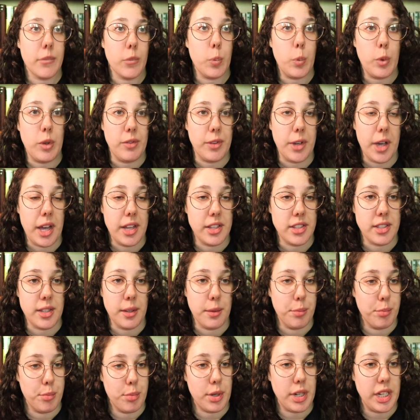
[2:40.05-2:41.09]
we've got
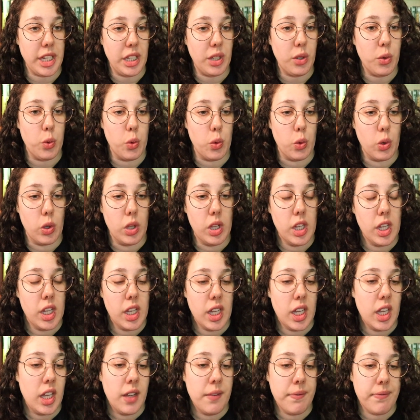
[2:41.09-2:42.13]
some pretty cool
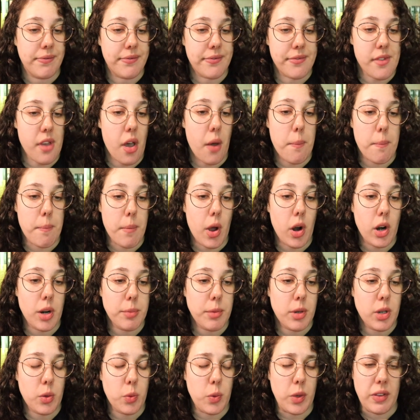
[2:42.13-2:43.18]

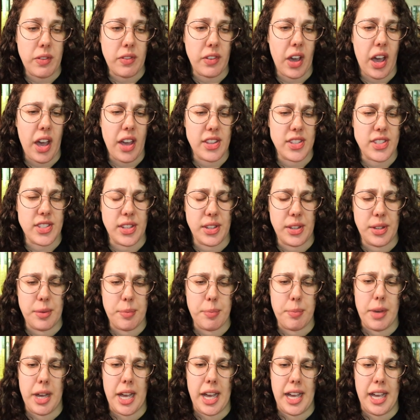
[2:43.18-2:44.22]
armor, we've got
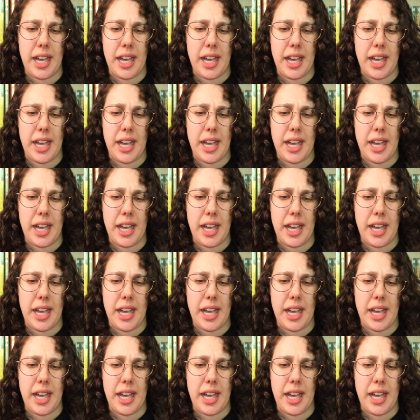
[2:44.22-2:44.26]
some